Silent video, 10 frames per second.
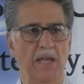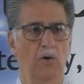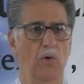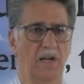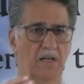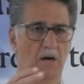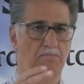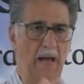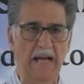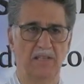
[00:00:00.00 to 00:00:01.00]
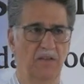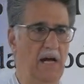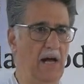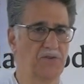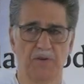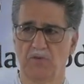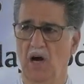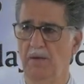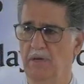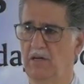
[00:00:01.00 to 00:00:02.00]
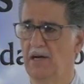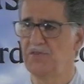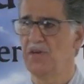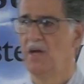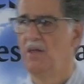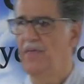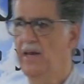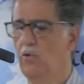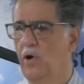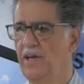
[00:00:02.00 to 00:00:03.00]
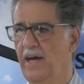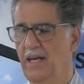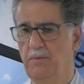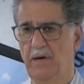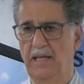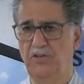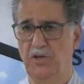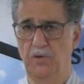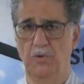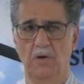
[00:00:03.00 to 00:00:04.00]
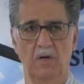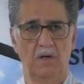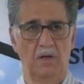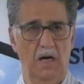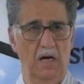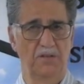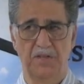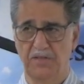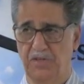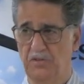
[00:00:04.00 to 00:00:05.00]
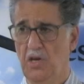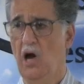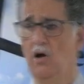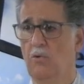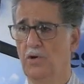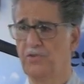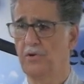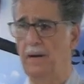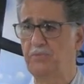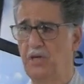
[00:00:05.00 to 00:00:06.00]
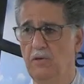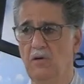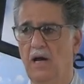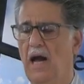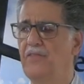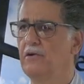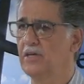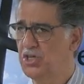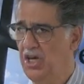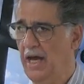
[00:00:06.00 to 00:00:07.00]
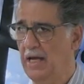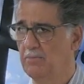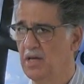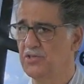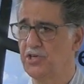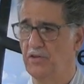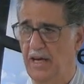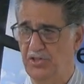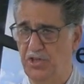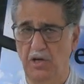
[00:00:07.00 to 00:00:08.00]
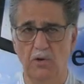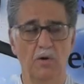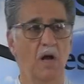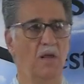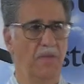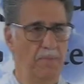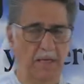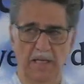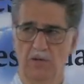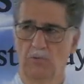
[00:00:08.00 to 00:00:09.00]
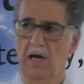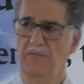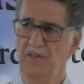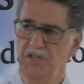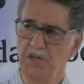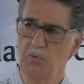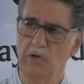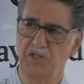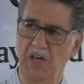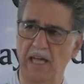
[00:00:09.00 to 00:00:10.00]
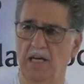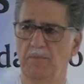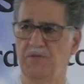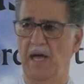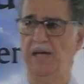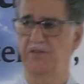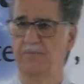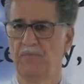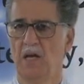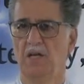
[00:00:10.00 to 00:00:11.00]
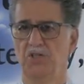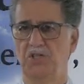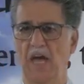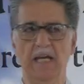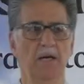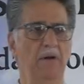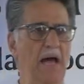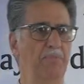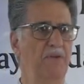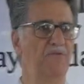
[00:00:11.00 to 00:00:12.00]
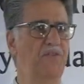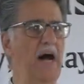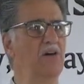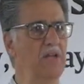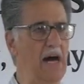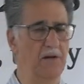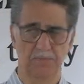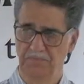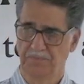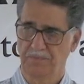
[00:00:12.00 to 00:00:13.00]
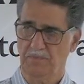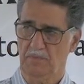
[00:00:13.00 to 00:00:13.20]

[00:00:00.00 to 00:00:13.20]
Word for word: they don't want to come back to the house of God because they don't want anybody to, uh, to, to know what they're up to and they're ashamed. And so they too, they begin to run. This is where Jacob is at. Jacob had been found out.